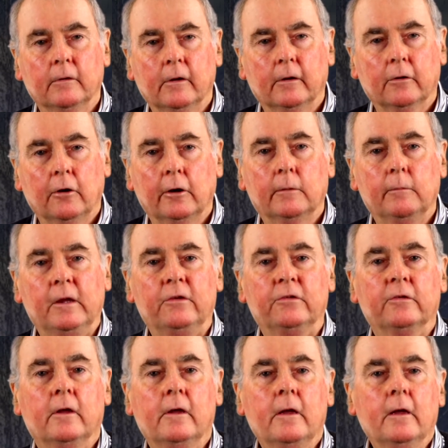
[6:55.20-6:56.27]

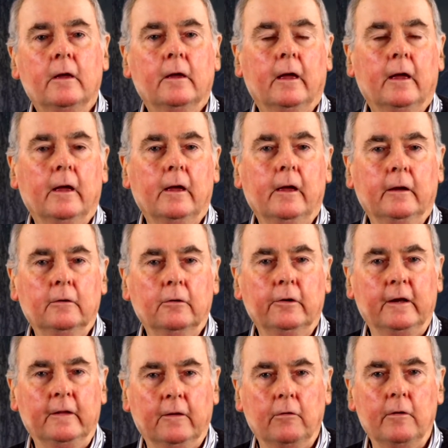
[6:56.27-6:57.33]
economies,
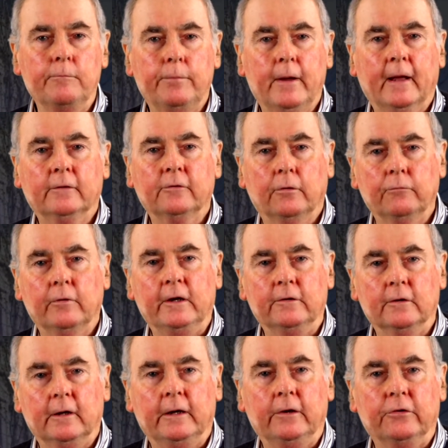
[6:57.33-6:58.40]
including their impact on
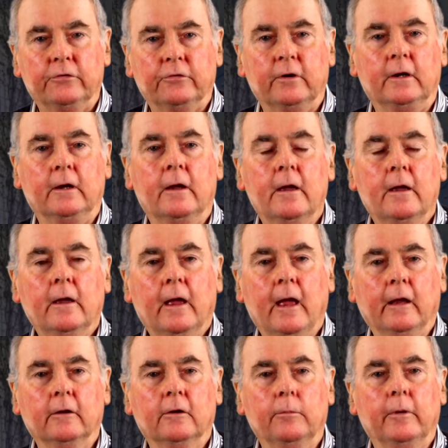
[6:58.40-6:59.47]
regional industry
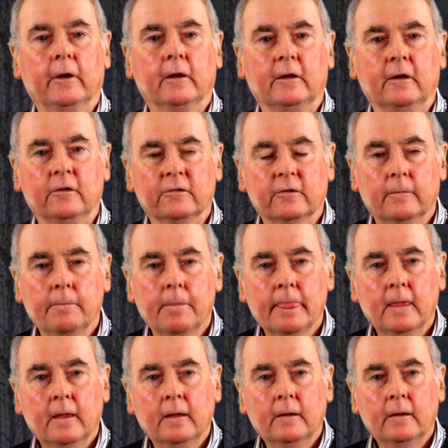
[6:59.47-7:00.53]
and communities.
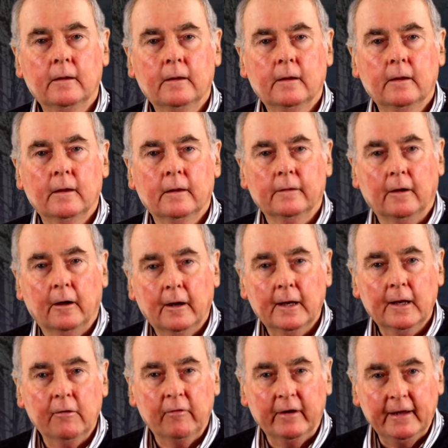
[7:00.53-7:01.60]
The
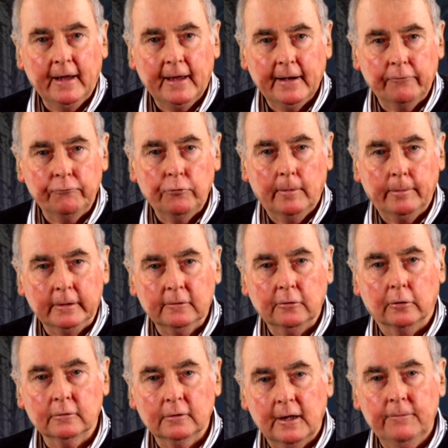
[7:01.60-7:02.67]
highly regarded Robert
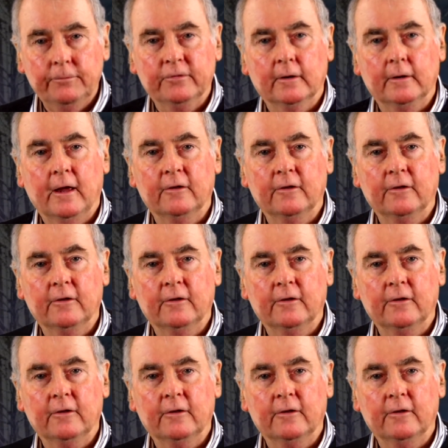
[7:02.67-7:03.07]
Gottliebson